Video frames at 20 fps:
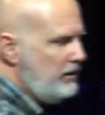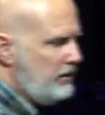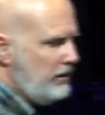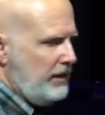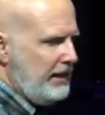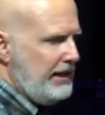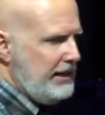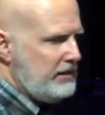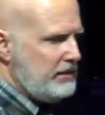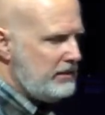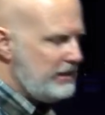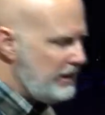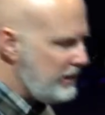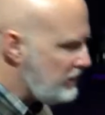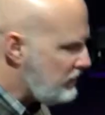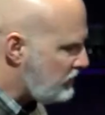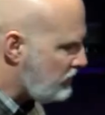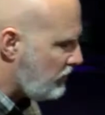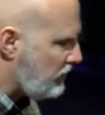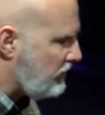to
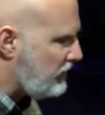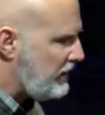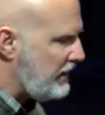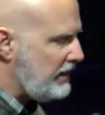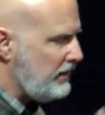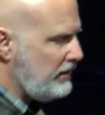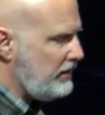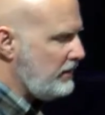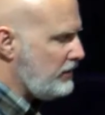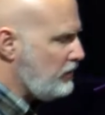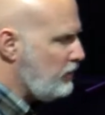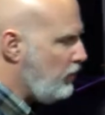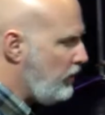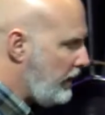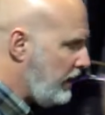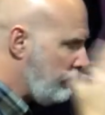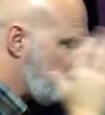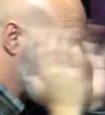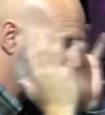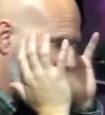exist or think this
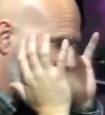way, I'm